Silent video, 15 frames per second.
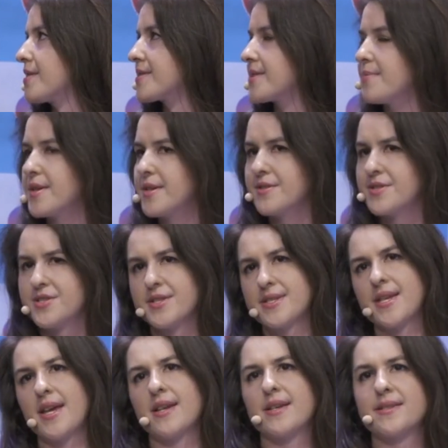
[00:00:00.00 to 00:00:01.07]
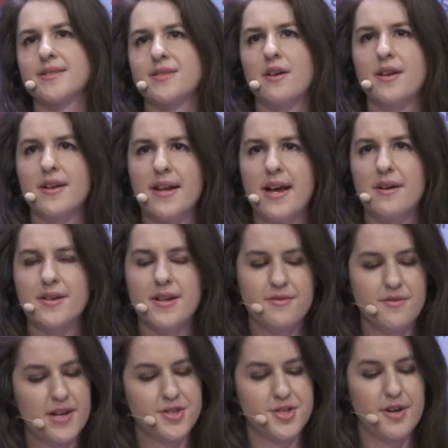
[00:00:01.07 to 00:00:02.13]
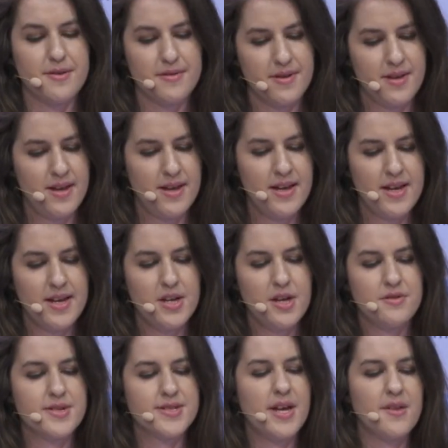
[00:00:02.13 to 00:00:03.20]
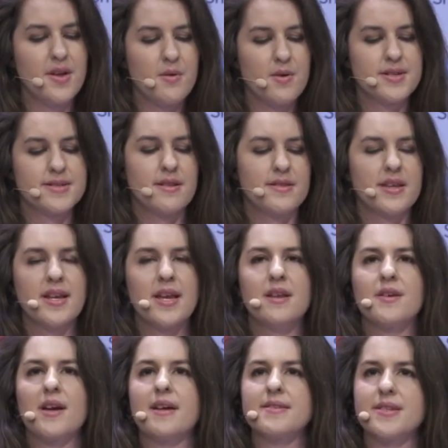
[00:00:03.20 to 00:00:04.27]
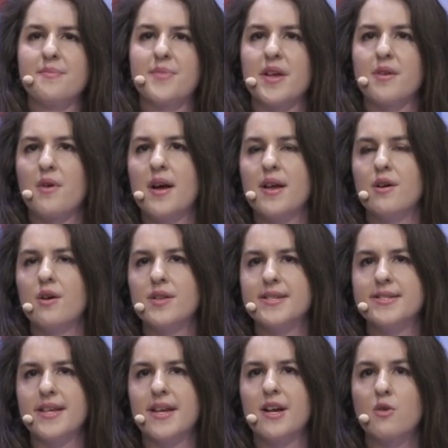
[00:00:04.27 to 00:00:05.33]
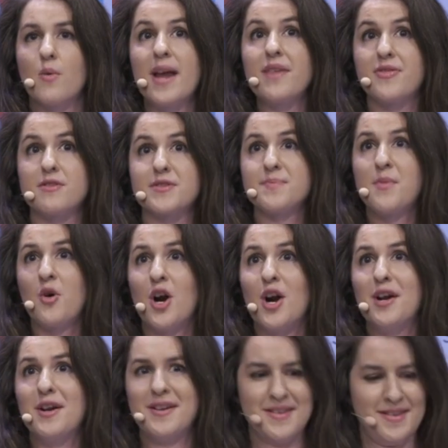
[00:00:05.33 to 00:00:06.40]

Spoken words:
someone who's just getting started out in Russian. There's nothing worse than thinking you got something right only to hear, wait, there's more.